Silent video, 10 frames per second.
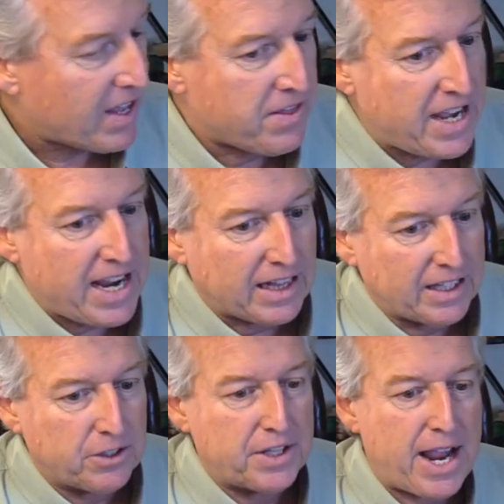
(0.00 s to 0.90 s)
the
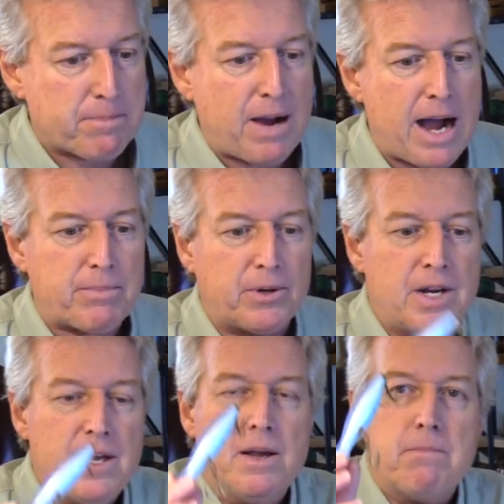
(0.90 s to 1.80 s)
little neck popper
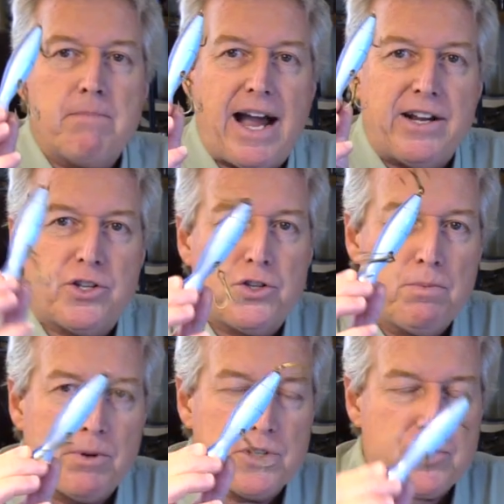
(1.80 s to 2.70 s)
by
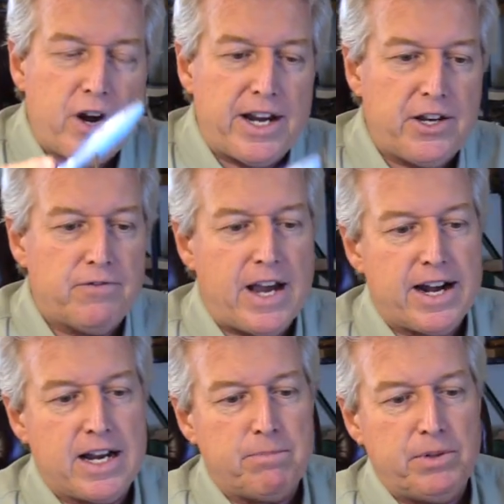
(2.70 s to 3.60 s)
Super Strike. You've got
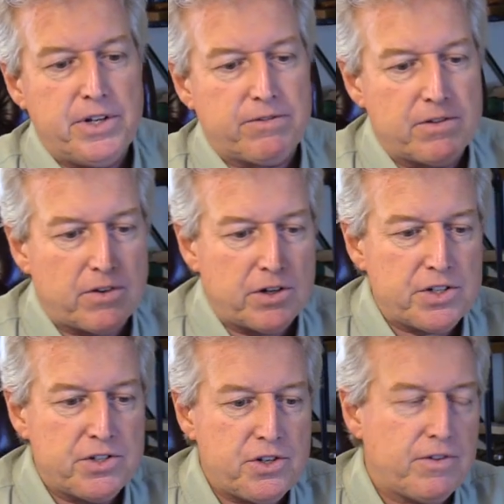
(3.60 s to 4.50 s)
a couple of different
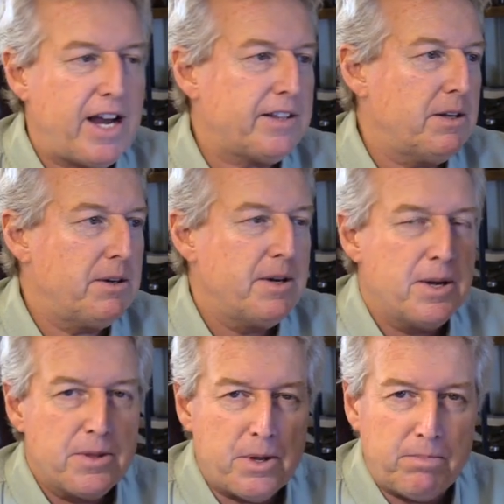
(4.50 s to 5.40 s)
versions. You've got
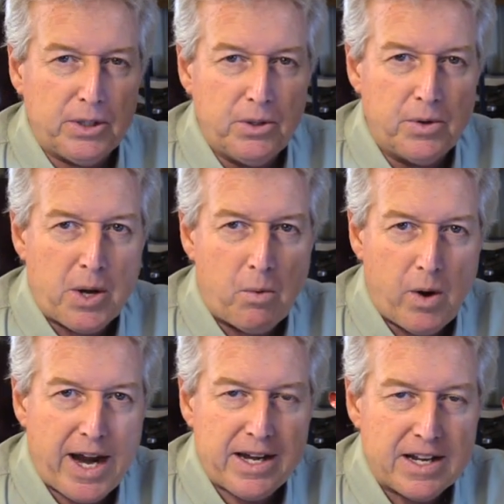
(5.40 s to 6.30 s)
the blue and the
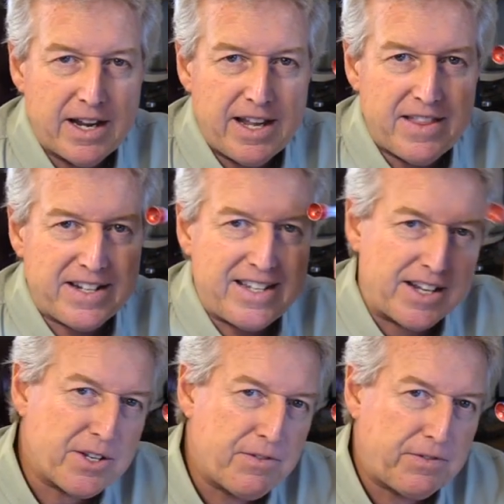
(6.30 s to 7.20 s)
white that
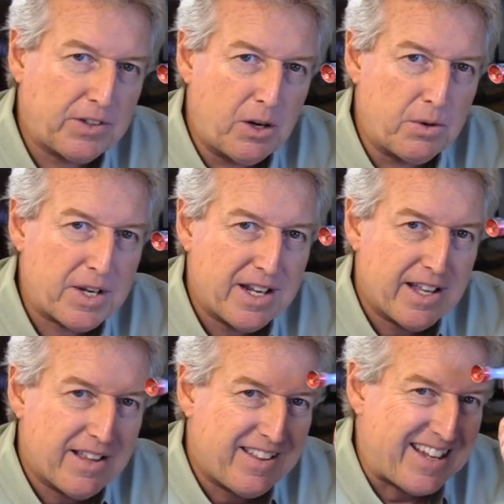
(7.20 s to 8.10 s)
doesn't float,
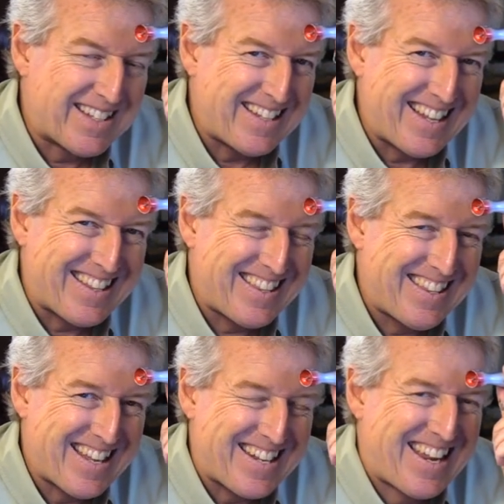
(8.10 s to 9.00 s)

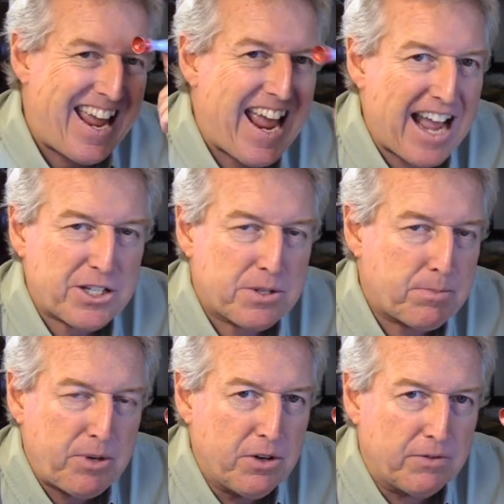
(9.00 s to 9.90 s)
that casts
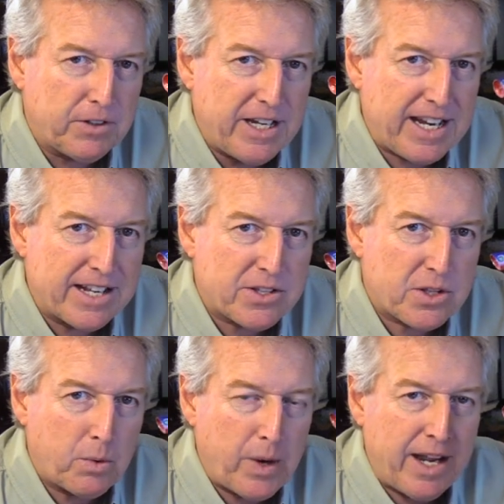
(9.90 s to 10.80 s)
beautifully against
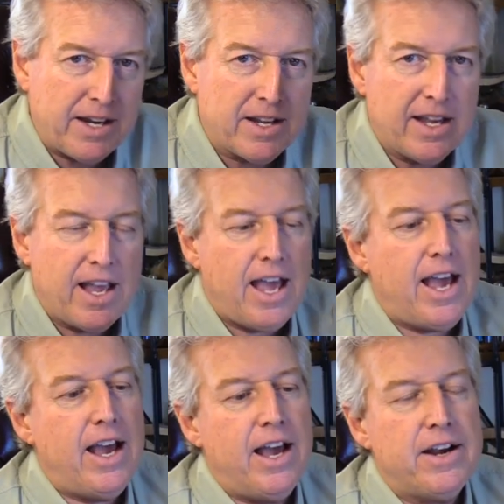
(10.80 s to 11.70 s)
the wind.
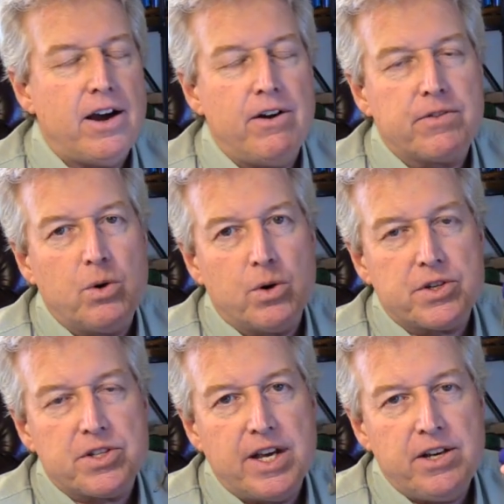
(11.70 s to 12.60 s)
And of
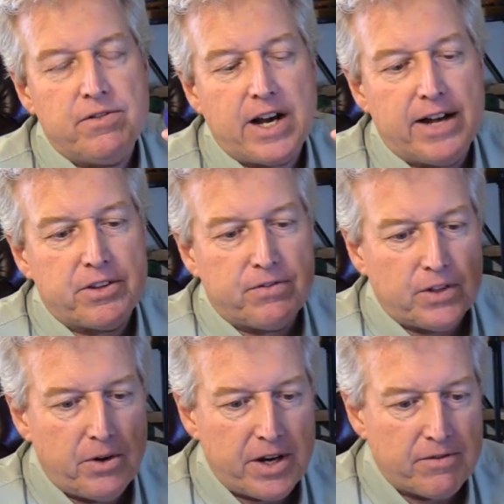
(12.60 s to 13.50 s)
course, then you've got the
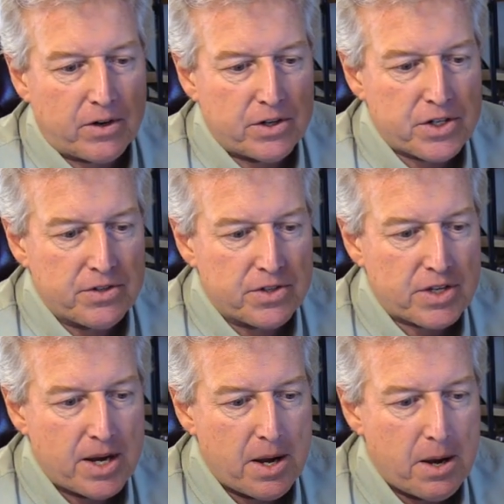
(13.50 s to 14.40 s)
floating
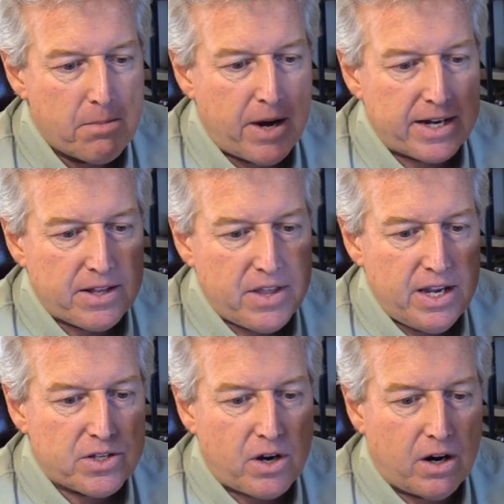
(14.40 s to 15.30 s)
versions. But
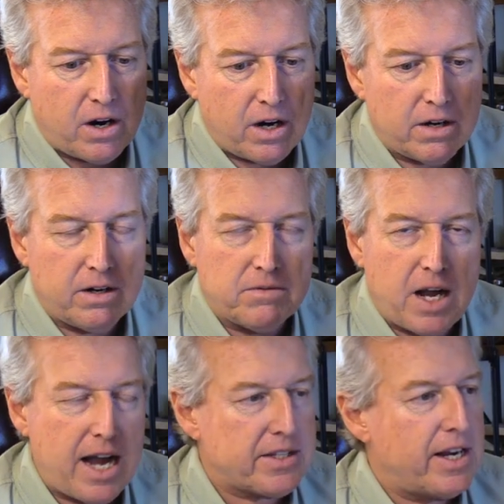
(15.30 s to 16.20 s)
these are,
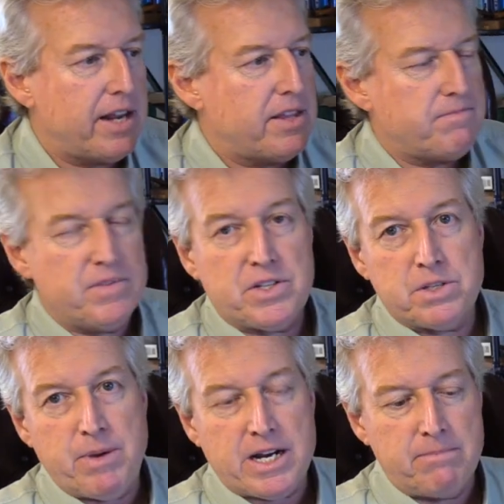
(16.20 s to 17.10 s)
I'll tell you, this
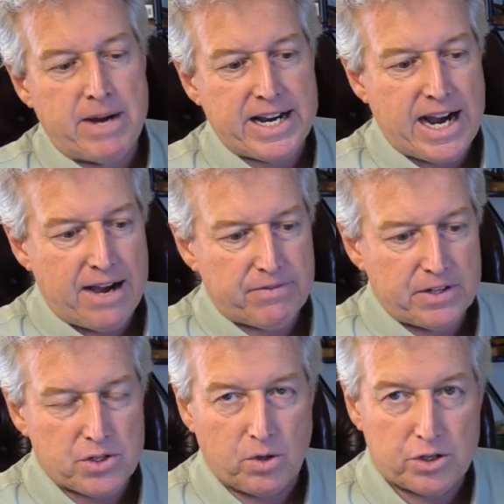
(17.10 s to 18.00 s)
has become my
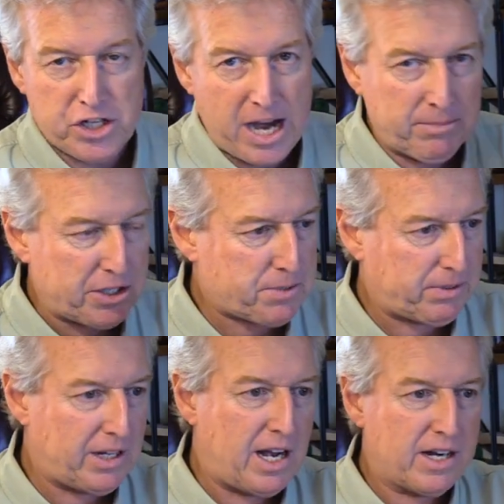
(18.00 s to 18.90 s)
confidence lure. Shameless
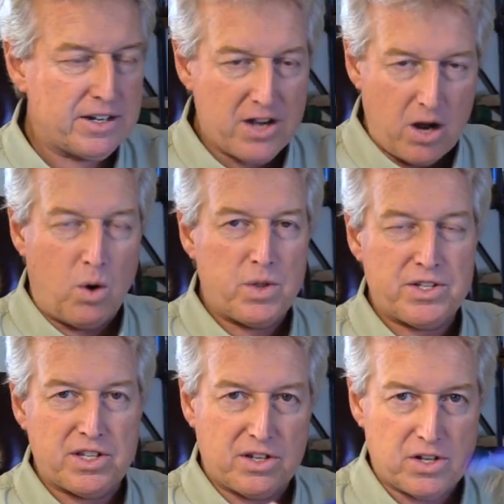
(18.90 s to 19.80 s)
plug? No,
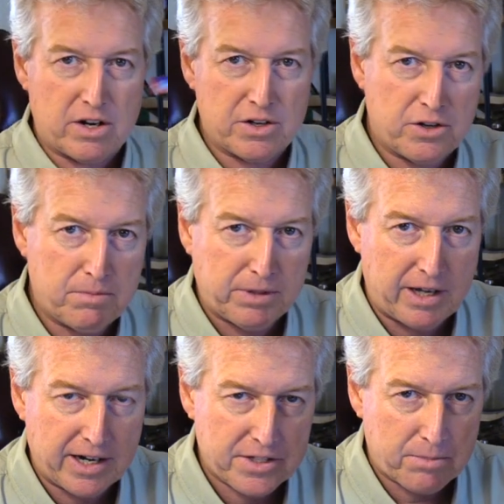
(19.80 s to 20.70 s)
this is a darn good
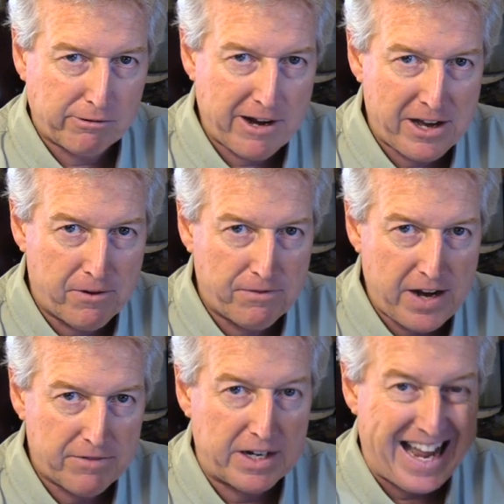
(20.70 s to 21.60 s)
plug. It's a perennial
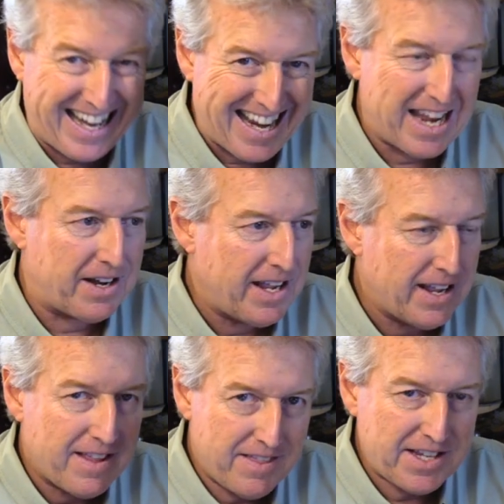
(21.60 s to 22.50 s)
favorite. And again,
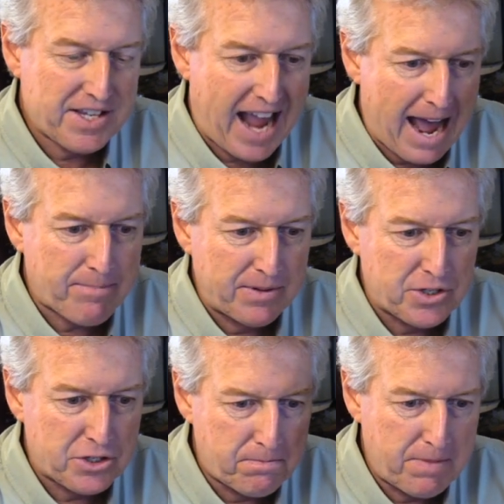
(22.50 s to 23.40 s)
this
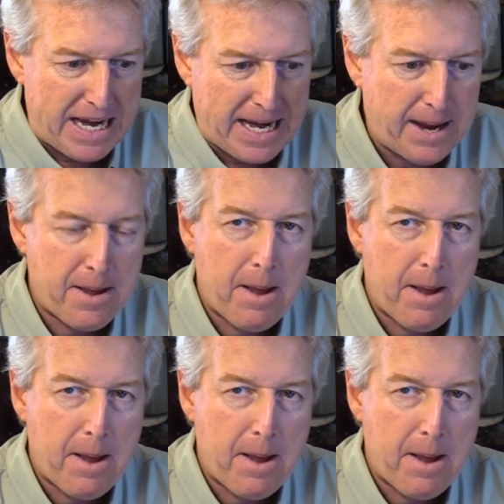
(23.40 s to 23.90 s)
happens to be